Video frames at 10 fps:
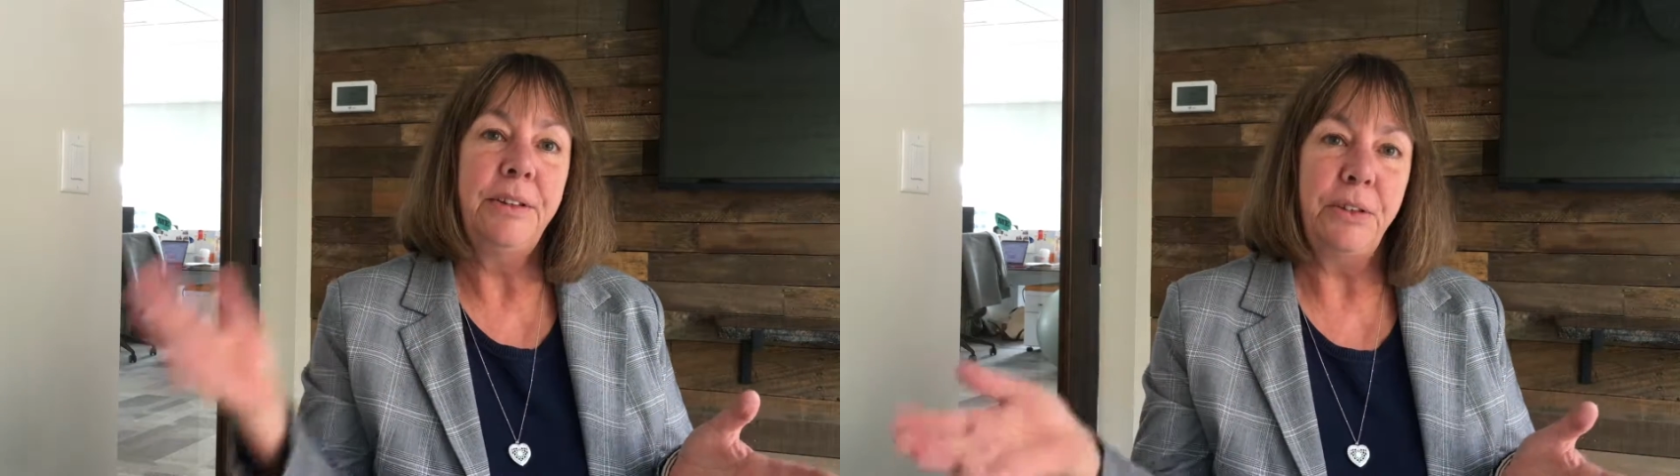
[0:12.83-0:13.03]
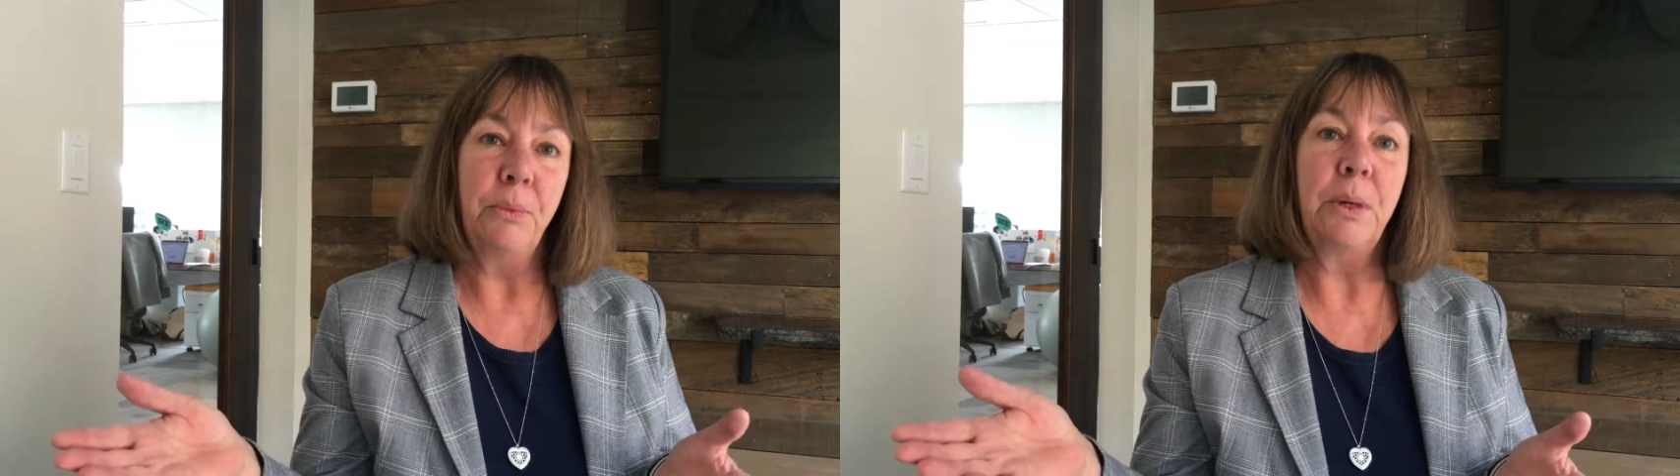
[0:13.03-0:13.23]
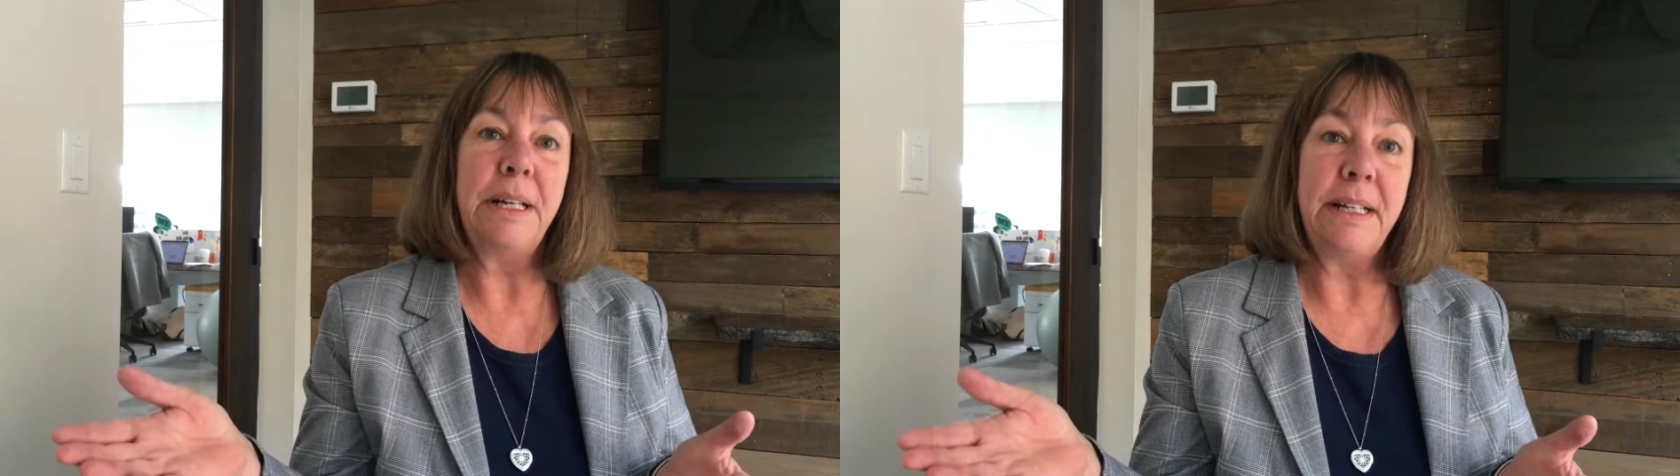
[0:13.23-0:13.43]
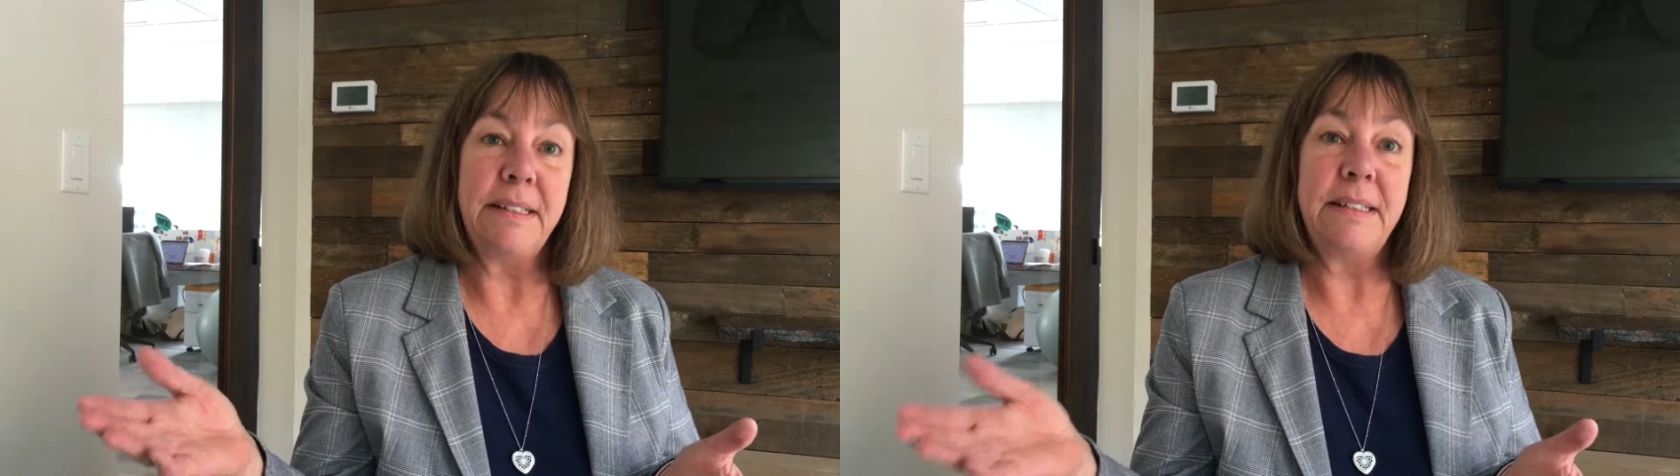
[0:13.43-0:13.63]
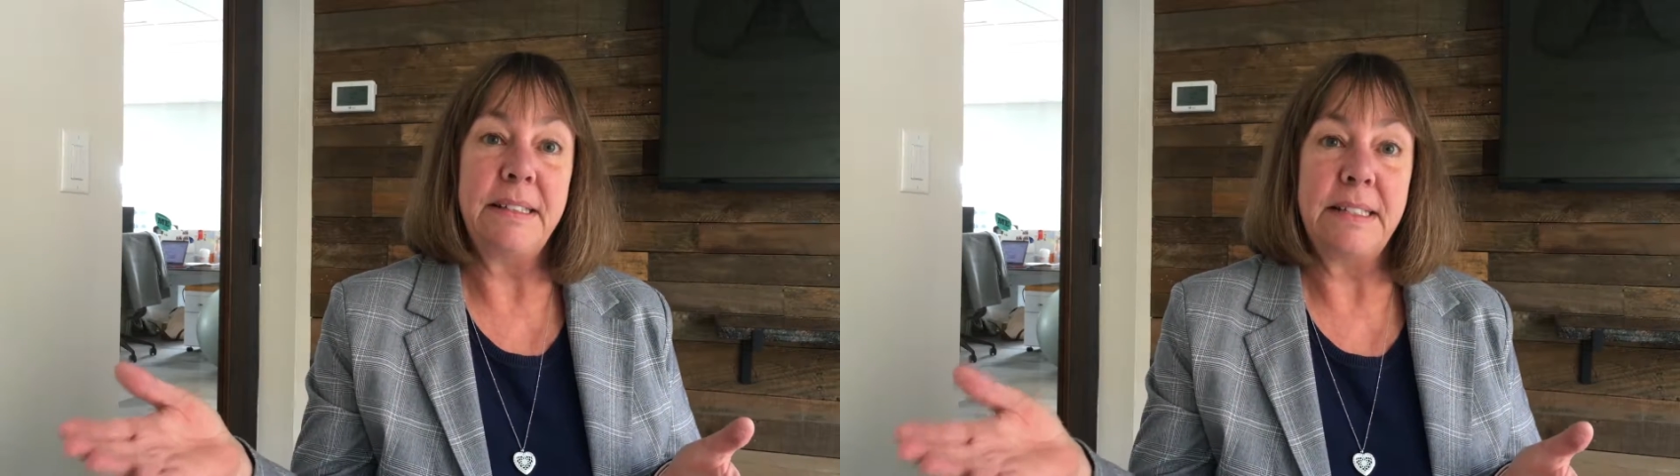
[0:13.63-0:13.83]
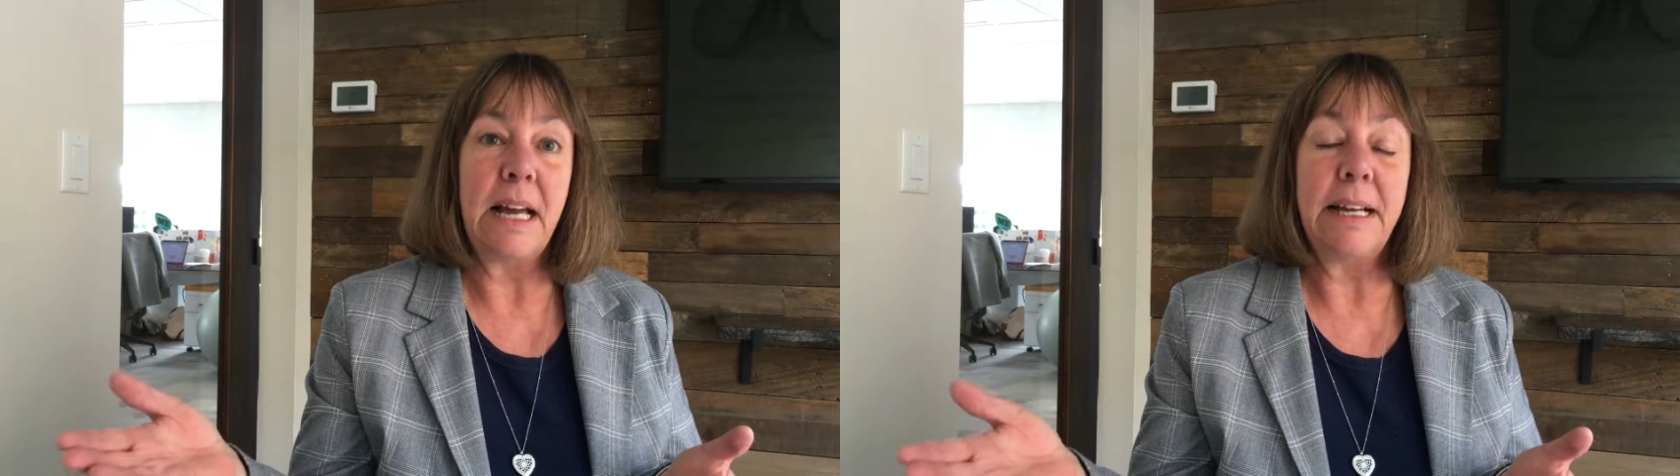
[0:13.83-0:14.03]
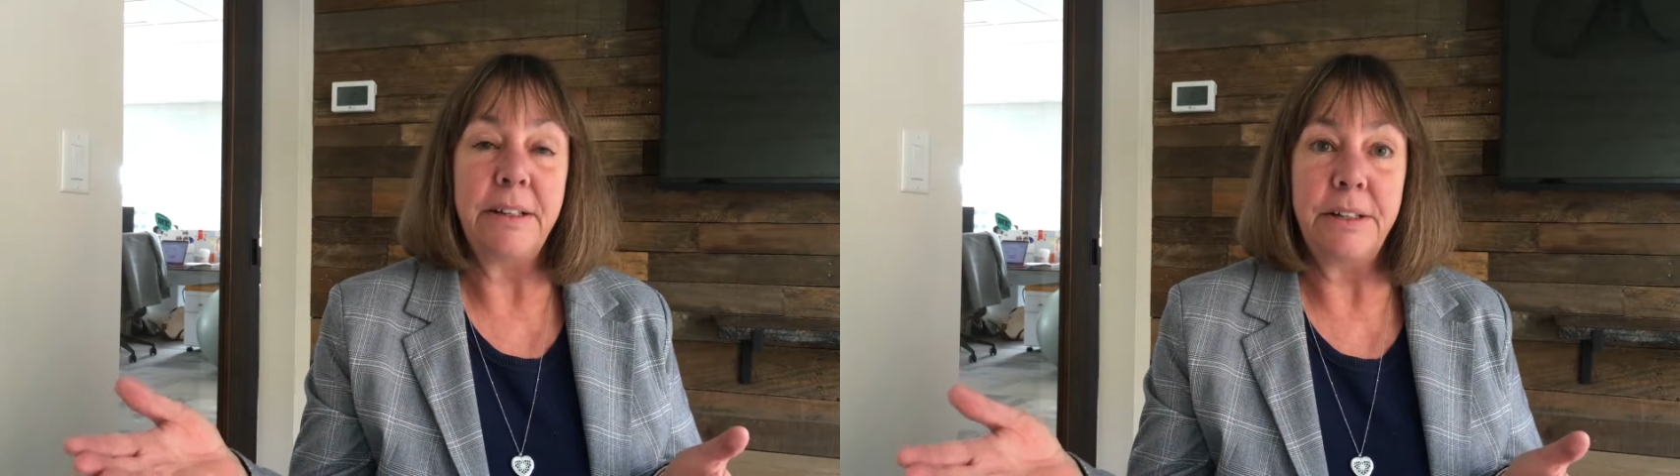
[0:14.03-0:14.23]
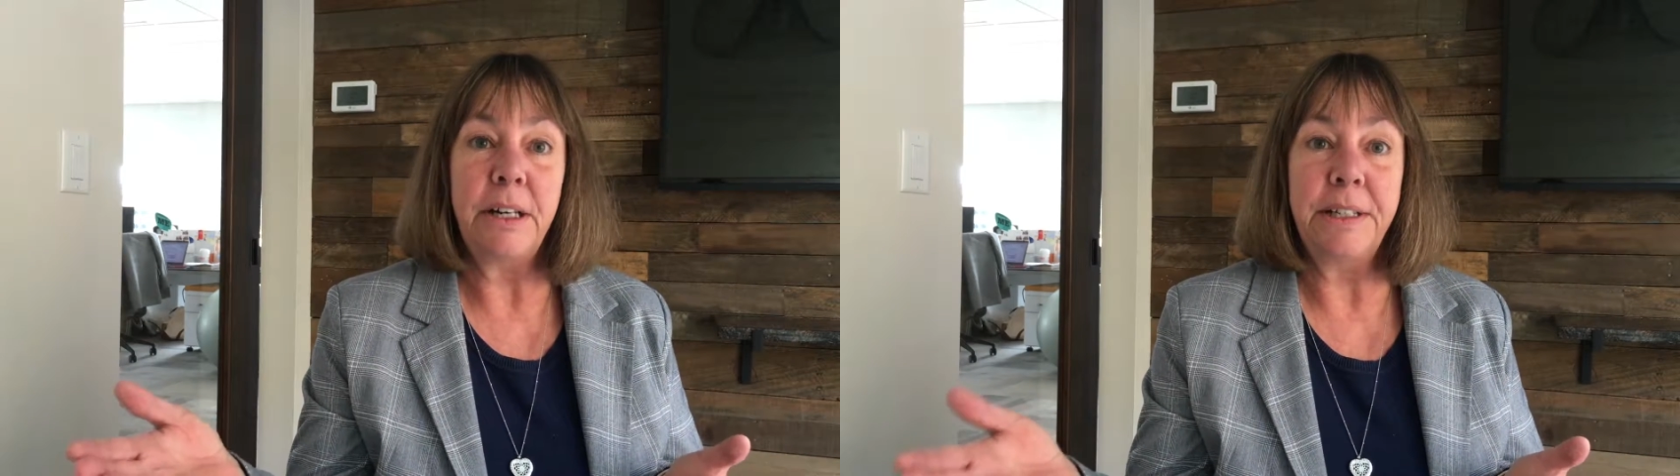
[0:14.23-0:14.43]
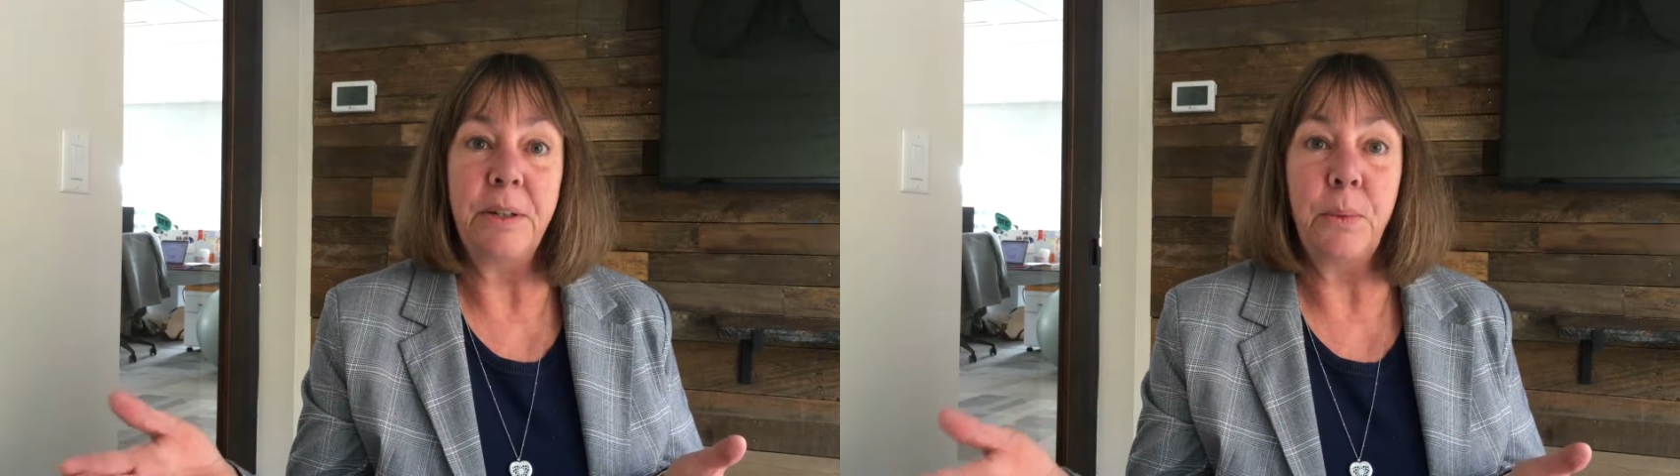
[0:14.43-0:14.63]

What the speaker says: to what is desired on the